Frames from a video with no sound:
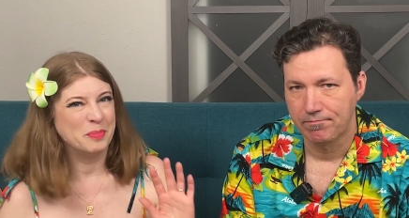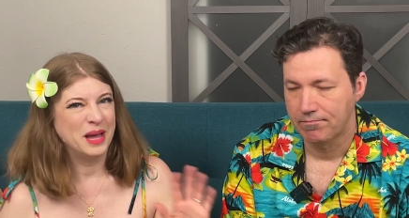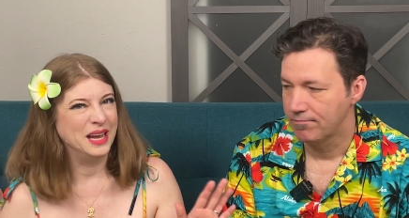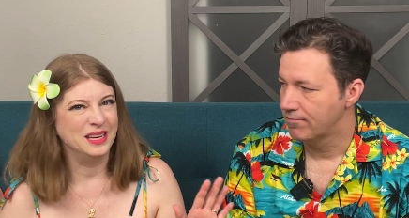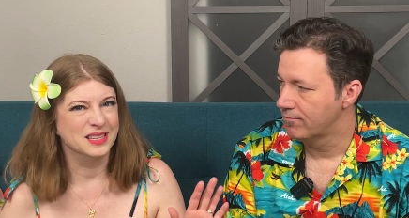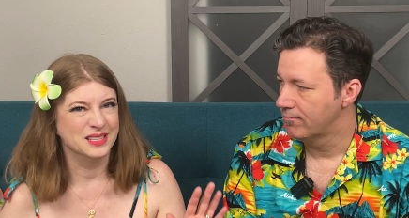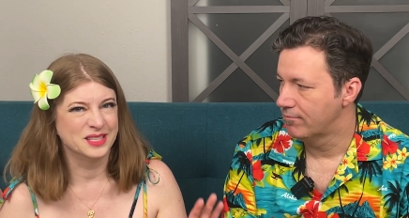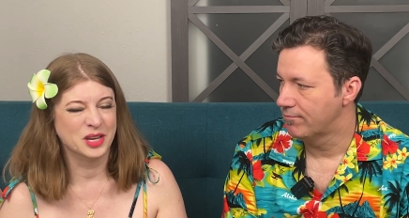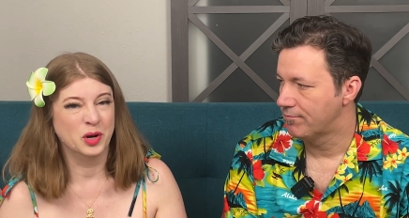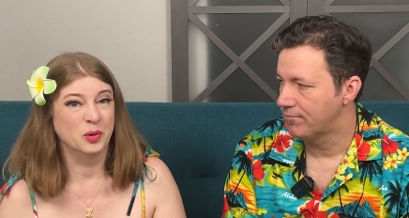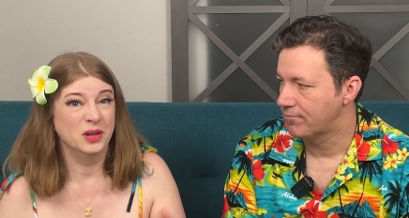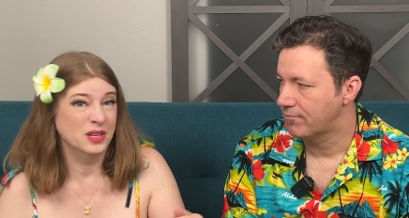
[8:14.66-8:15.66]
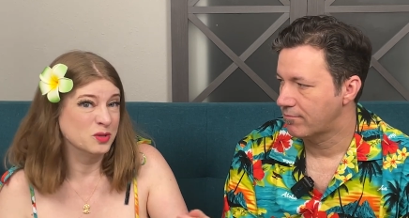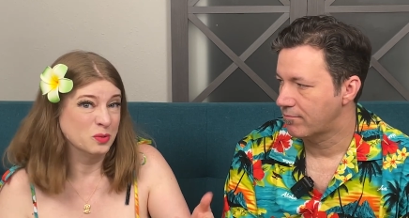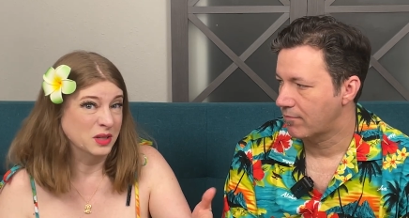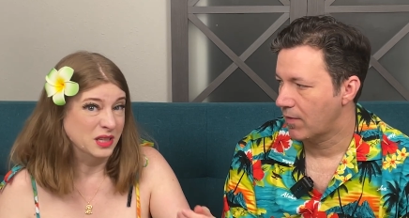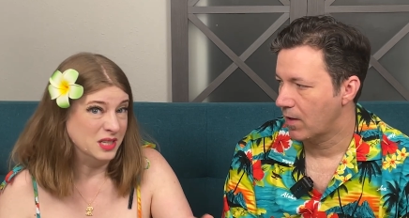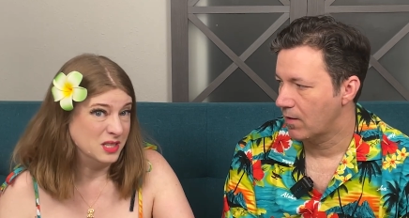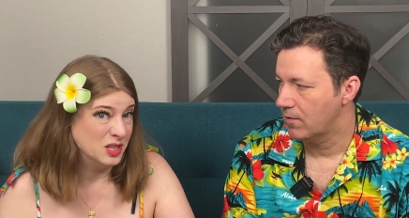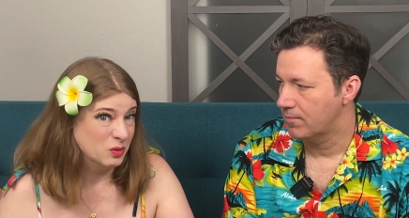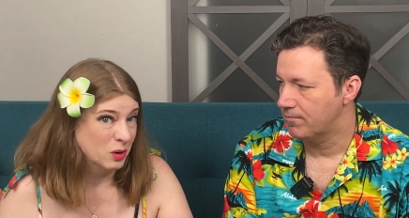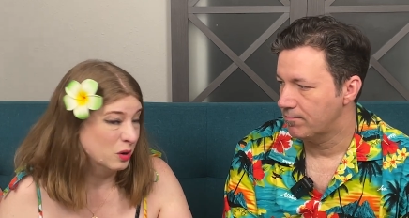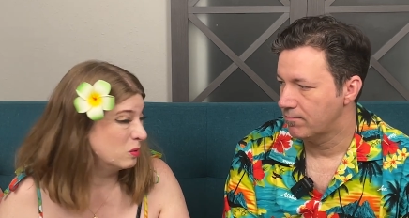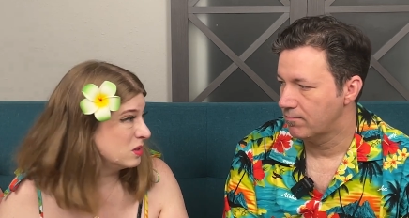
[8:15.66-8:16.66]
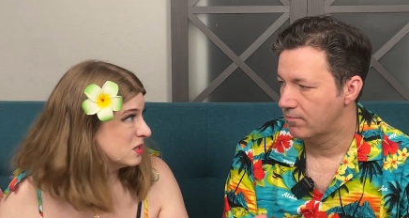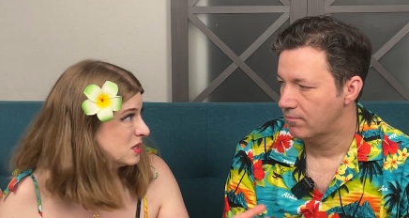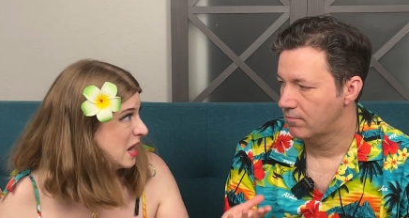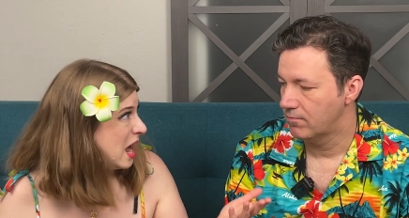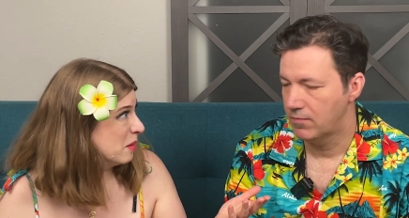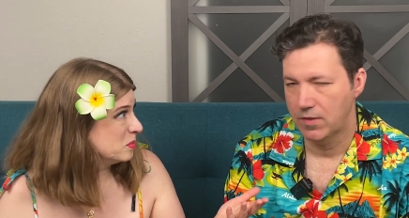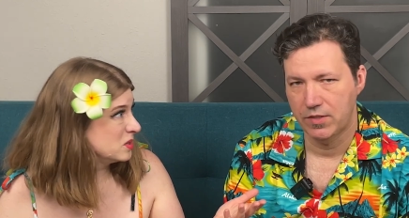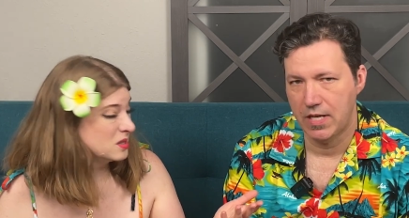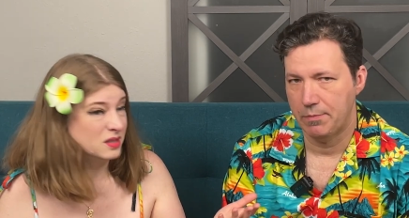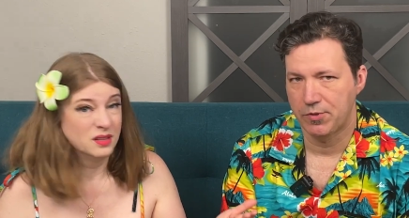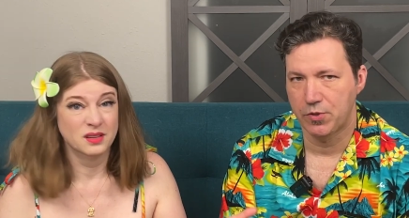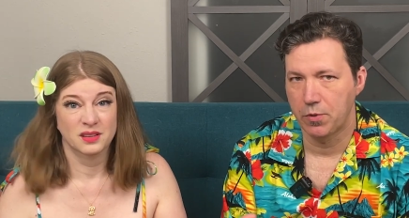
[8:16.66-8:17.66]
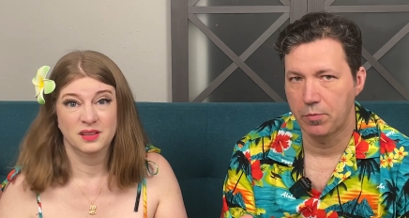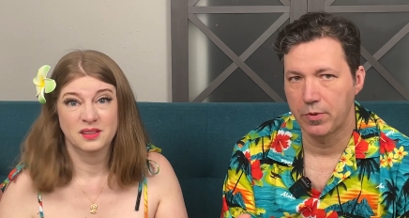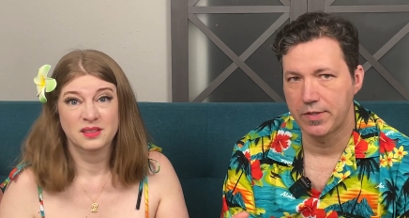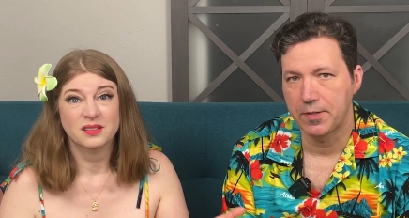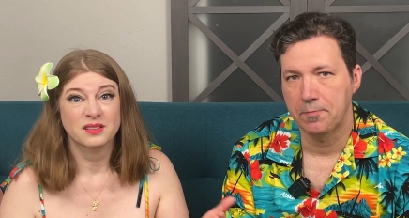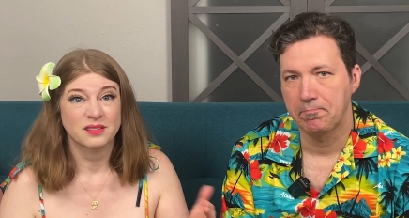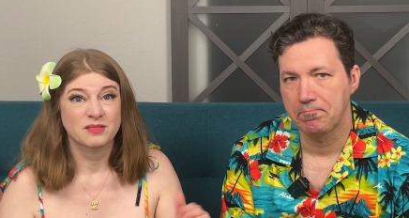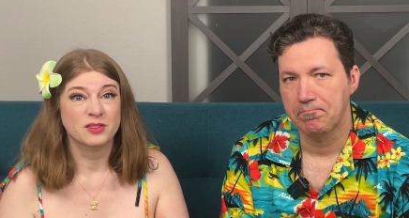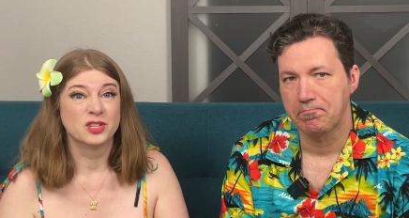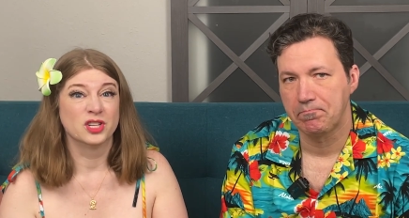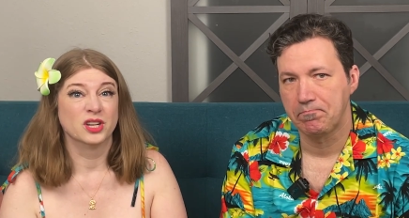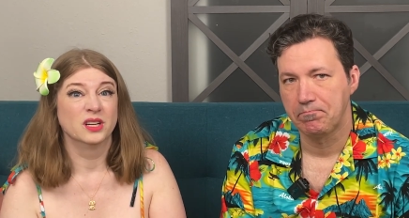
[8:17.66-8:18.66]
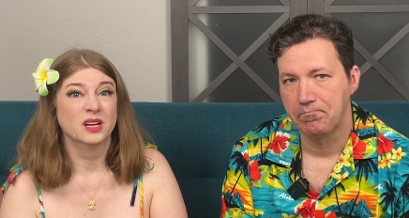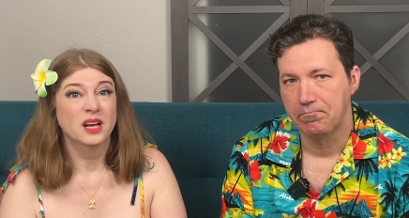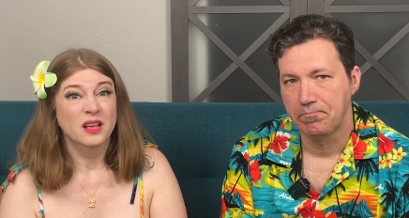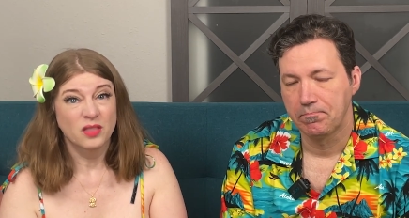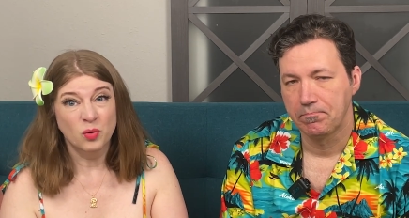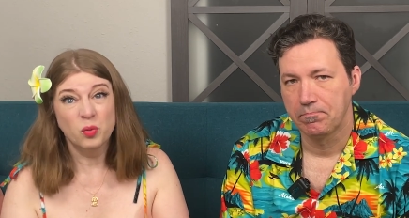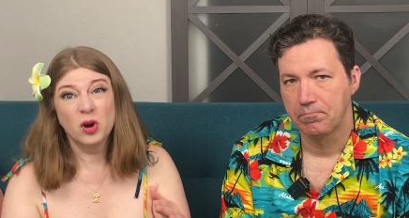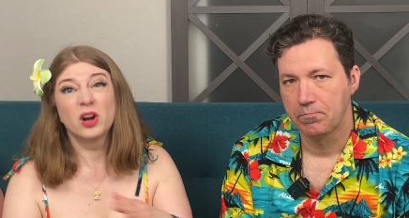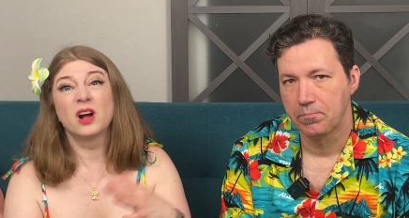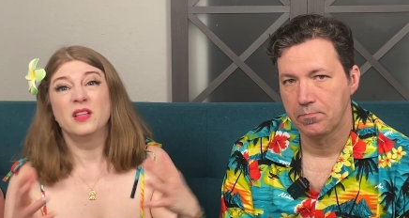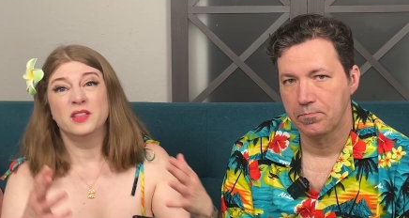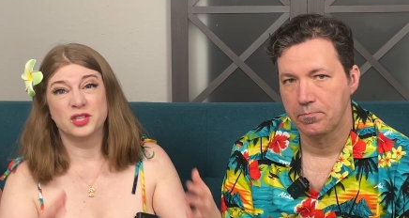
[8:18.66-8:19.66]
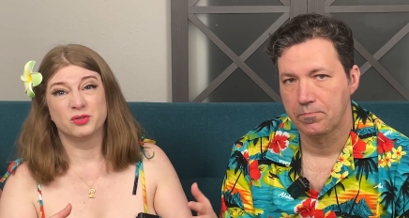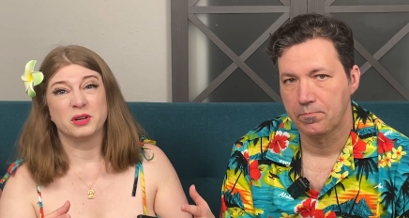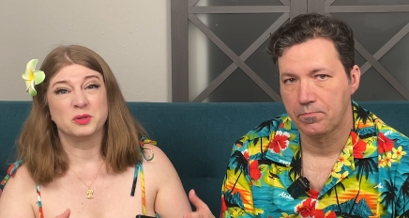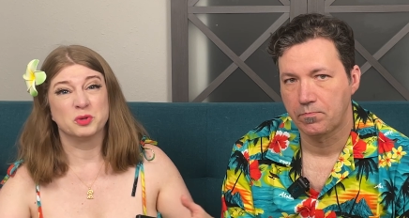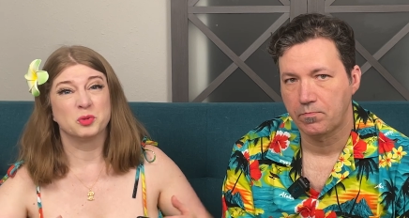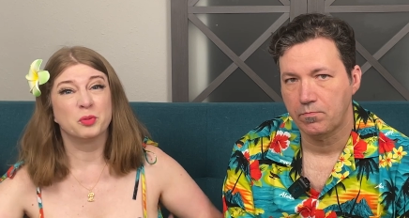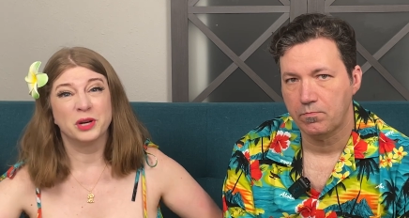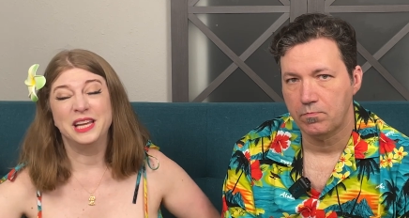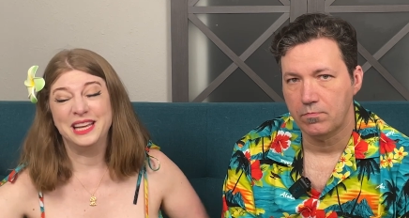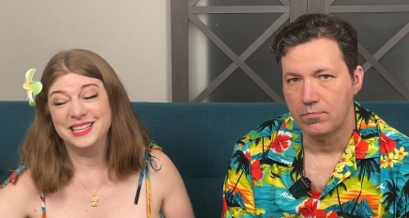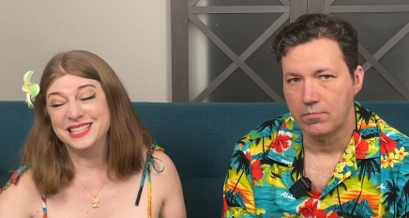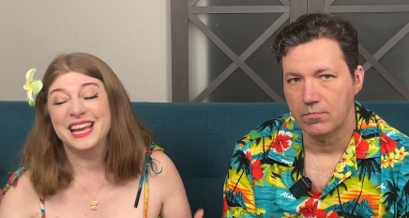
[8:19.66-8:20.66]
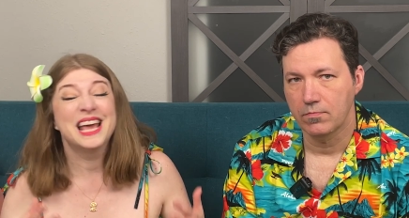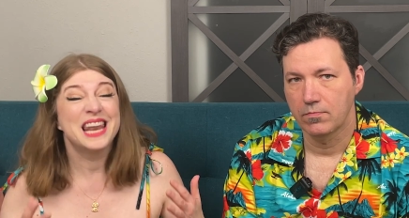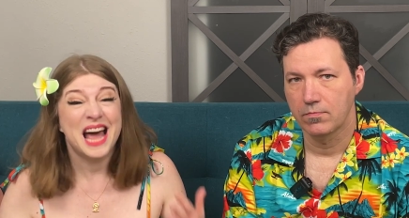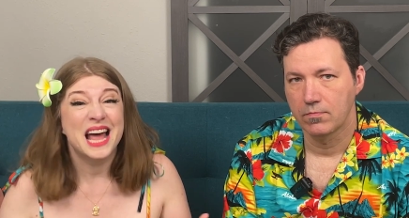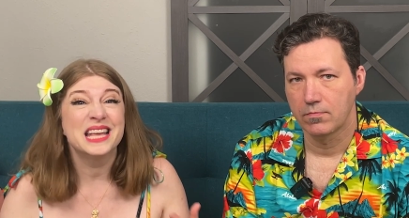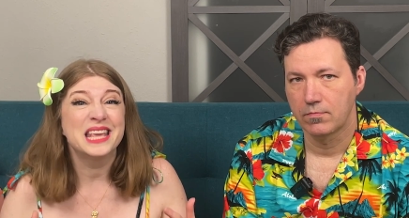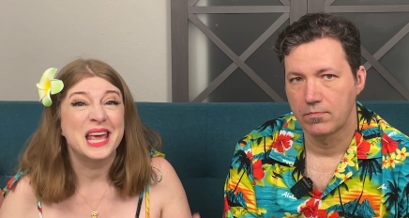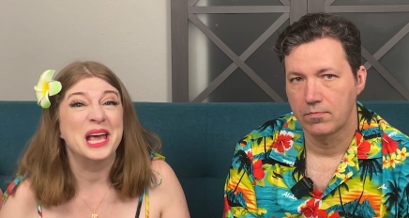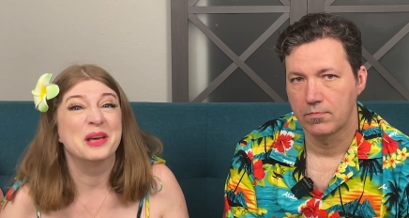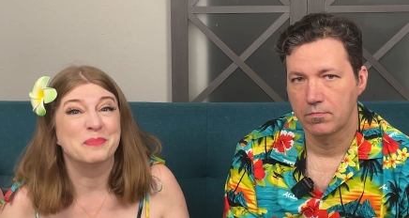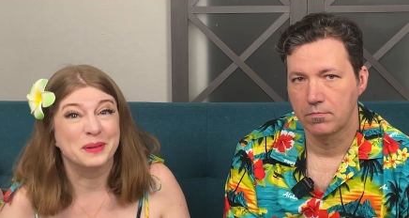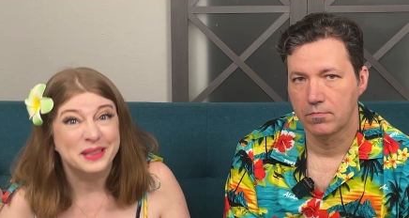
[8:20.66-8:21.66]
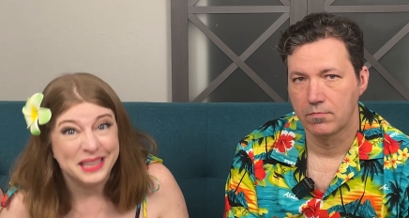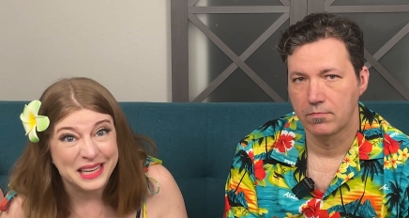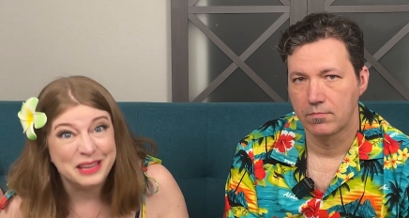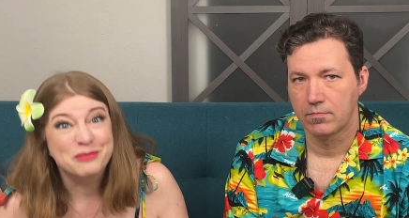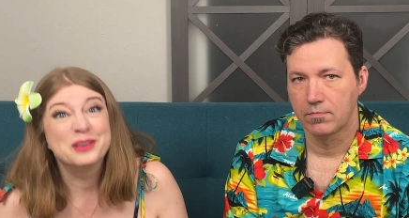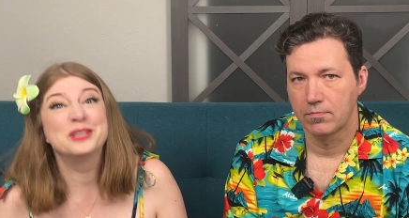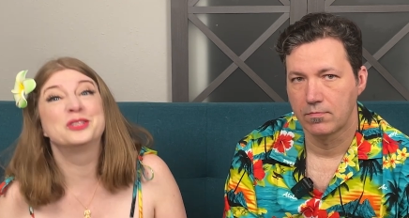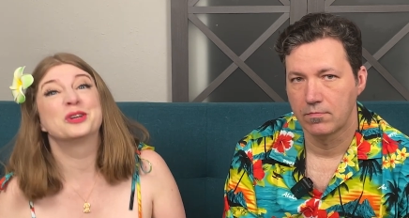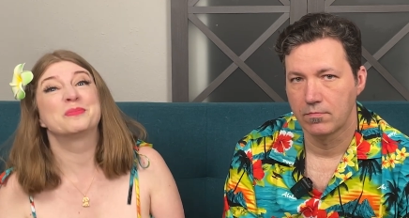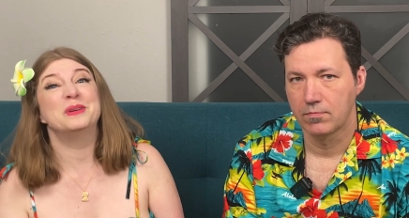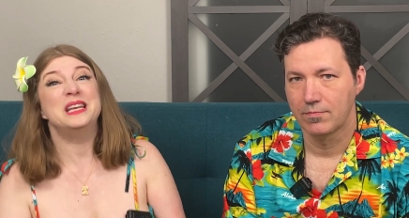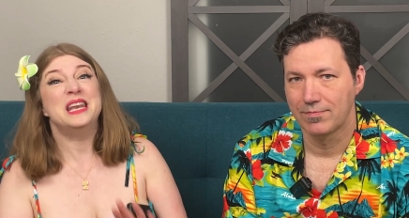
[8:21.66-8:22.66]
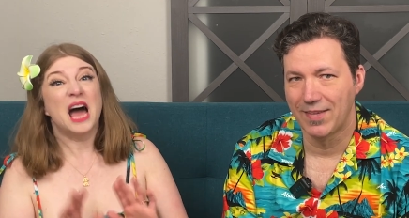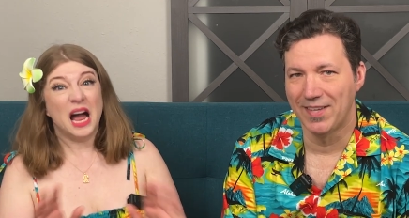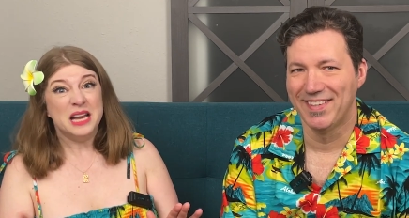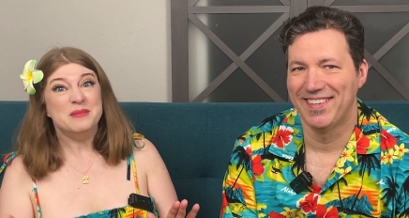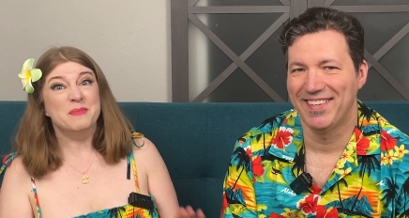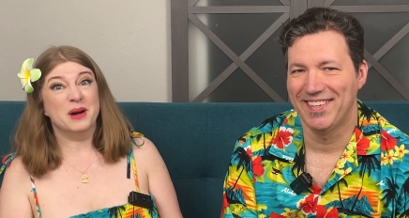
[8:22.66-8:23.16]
Speaker 1: a pain to sew and it's really easy to work with the snaps.
Speaker 2: Snaps are super easy.
Speaker 1: For sure. The work on this dress was pretty easy and I can't believe it took me nine